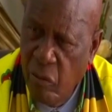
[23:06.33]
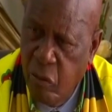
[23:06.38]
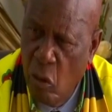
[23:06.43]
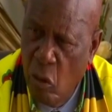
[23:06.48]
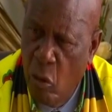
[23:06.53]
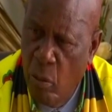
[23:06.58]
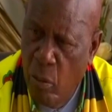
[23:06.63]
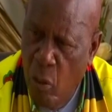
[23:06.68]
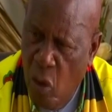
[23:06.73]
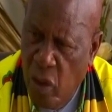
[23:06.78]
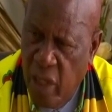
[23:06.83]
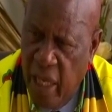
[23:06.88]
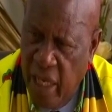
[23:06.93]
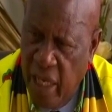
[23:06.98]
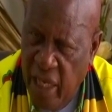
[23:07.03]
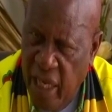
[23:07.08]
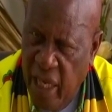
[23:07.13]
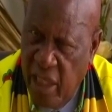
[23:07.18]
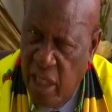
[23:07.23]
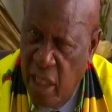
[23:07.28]
for more
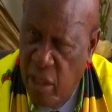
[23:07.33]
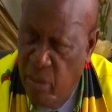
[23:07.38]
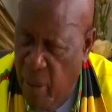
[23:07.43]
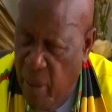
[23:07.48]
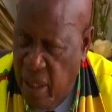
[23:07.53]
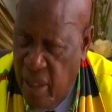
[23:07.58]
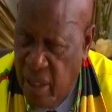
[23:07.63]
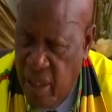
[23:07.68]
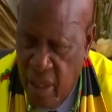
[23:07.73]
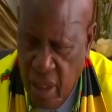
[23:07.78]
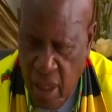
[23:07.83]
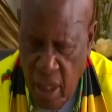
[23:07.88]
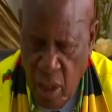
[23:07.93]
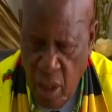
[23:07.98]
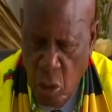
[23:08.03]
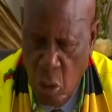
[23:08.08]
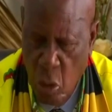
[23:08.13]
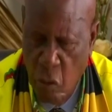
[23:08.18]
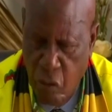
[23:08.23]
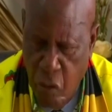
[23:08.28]
than 18 months,
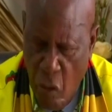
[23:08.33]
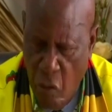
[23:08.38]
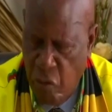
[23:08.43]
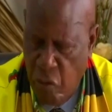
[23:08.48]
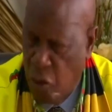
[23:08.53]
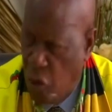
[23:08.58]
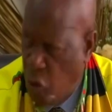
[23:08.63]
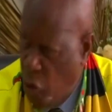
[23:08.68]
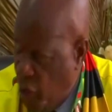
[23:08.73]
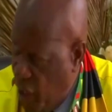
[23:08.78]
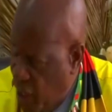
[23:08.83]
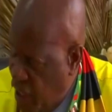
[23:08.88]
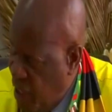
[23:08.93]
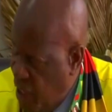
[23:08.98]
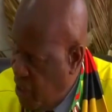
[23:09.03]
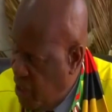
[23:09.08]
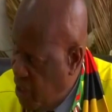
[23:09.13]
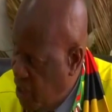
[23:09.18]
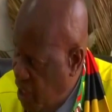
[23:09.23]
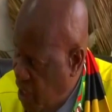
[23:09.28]
you forfeit your
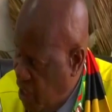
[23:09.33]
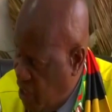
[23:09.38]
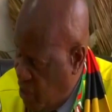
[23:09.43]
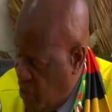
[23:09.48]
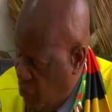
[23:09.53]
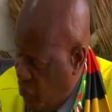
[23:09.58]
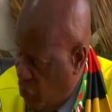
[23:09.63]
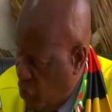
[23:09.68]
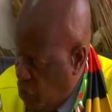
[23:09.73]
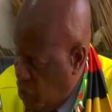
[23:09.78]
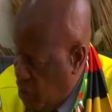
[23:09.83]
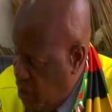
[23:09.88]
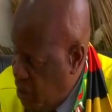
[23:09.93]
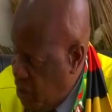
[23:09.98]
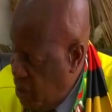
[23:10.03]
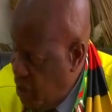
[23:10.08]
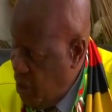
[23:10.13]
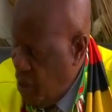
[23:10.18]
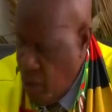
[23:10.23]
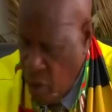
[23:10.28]
right as a voter.
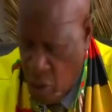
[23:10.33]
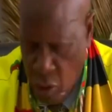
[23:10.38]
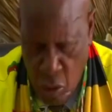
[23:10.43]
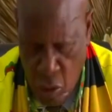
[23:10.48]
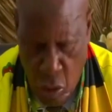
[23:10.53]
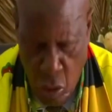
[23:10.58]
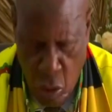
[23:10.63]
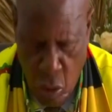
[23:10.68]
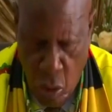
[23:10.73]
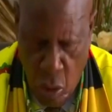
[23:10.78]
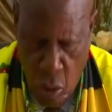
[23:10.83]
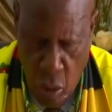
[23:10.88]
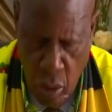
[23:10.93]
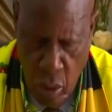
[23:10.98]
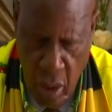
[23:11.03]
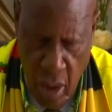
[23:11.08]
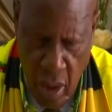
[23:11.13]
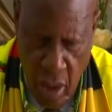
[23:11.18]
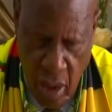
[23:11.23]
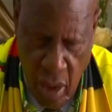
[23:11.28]

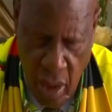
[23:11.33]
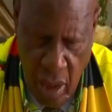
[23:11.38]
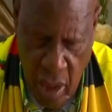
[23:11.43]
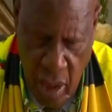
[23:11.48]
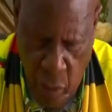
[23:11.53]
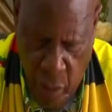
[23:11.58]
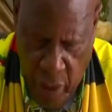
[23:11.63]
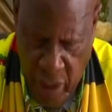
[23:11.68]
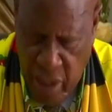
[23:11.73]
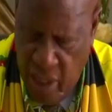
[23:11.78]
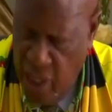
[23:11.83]
So he was